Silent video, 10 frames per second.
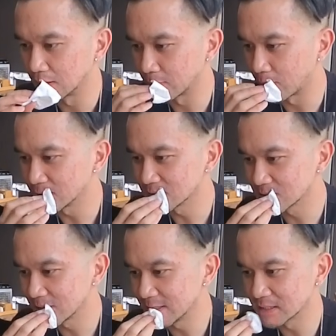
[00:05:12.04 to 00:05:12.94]
I want
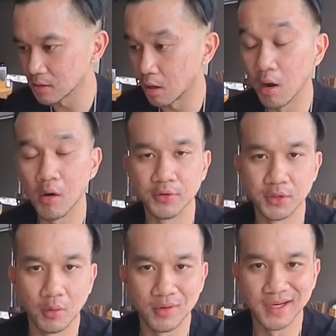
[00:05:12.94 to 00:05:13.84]
to say it's.
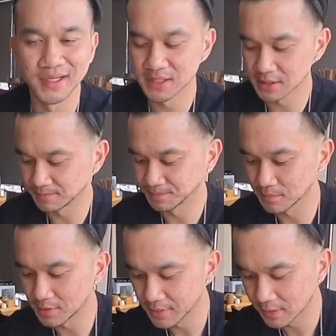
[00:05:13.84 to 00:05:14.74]
Oh, you know what it is?
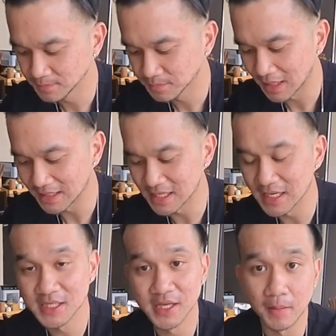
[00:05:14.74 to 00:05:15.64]
It
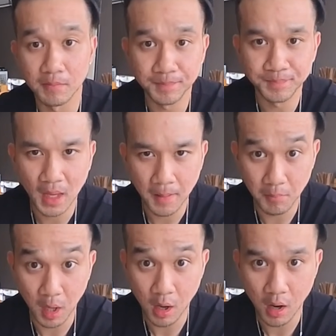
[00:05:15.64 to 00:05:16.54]
tastes like
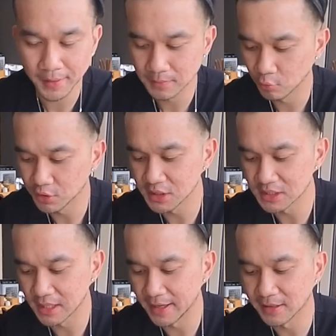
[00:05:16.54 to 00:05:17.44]
baka,
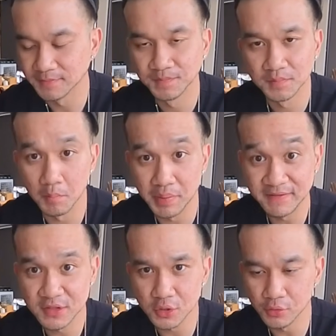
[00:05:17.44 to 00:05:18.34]
which is like
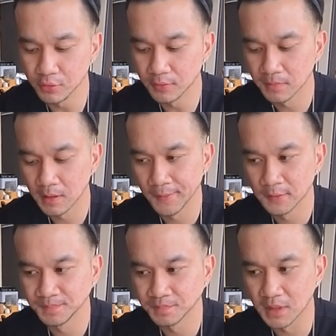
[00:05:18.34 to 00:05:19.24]
beef stew.
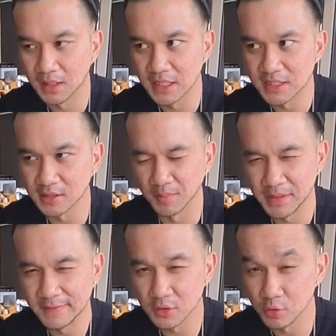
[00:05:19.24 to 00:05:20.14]
It tastes like the
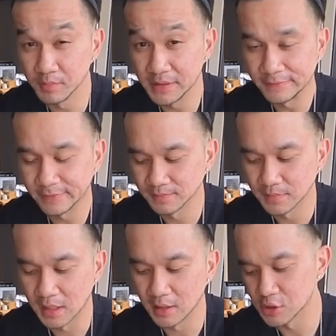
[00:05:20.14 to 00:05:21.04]
beef stew beef,
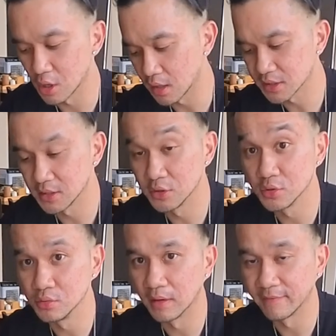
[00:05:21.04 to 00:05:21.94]
and tossed
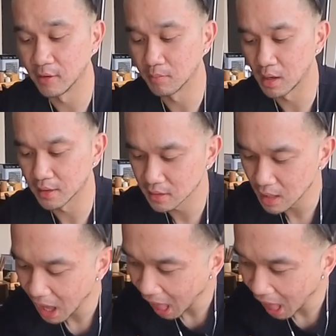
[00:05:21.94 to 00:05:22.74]
into a pho broth.